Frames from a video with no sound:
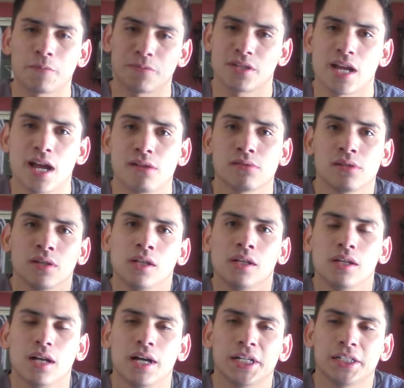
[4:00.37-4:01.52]
it down
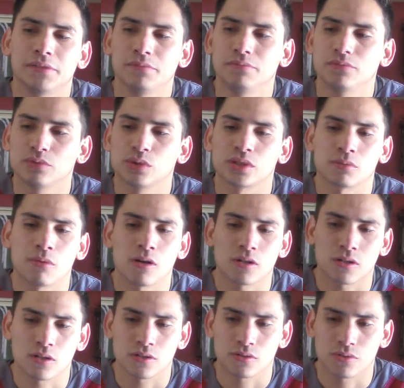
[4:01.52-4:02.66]
with some
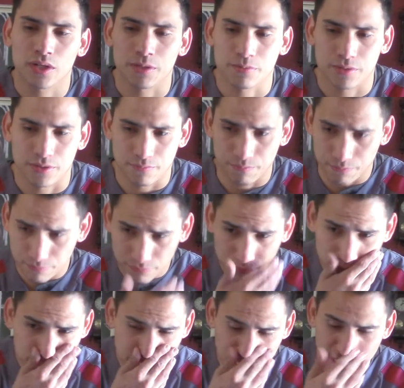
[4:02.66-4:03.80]
alcohol swipes, and
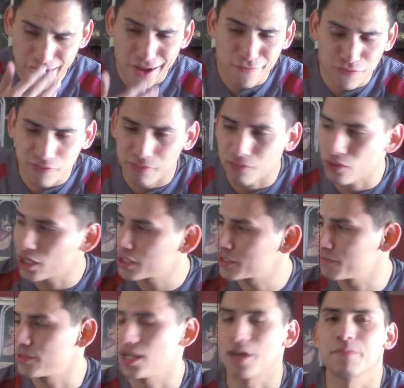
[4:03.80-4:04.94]
that I have from work
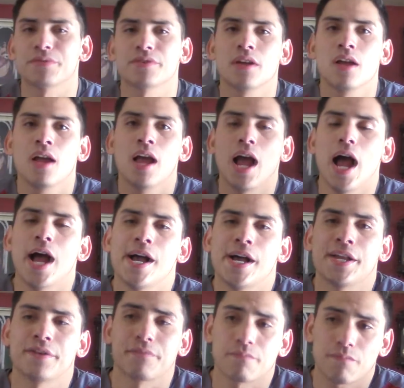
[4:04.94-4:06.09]
sometimes.
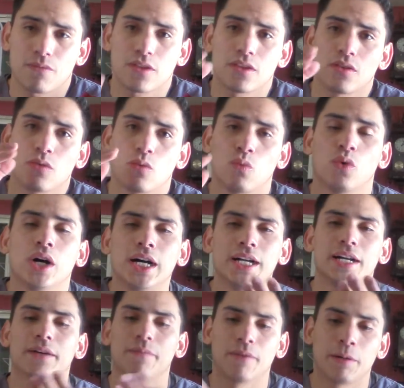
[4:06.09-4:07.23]
And
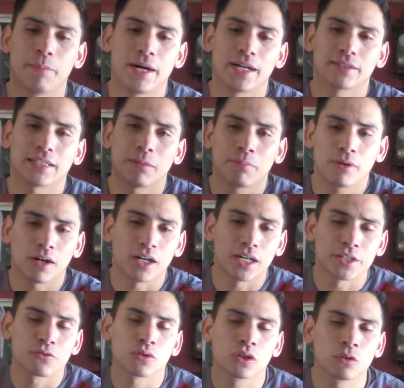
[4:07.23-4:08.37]
what about that part?
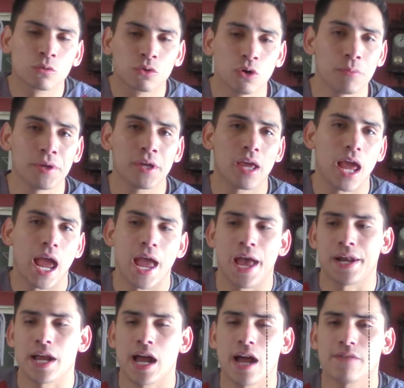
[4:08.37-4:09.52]
It's really roomy,
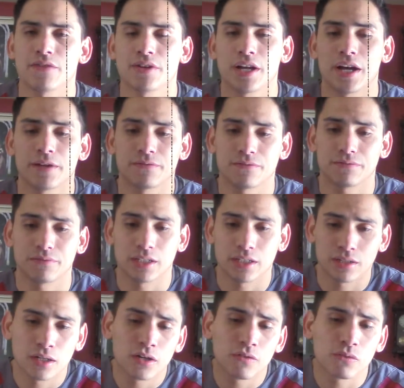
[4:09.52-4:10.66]
and I have
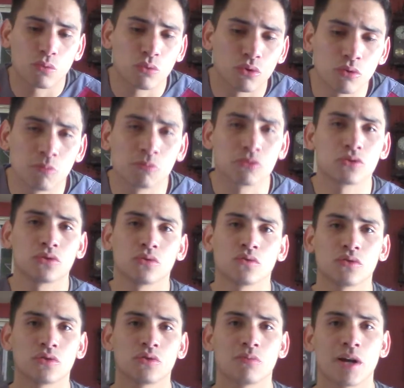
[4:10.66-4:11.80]
enough room to
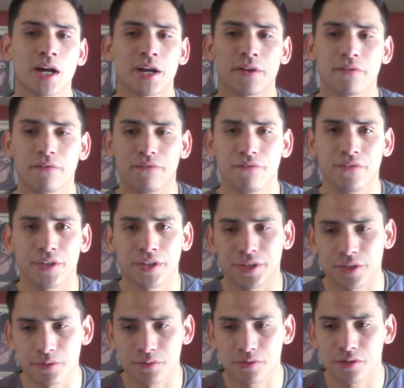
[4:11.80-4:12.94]
do my
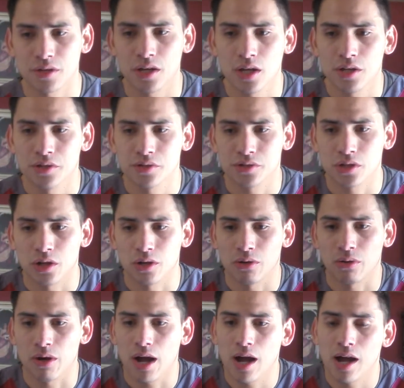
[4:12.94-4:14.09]
videos. So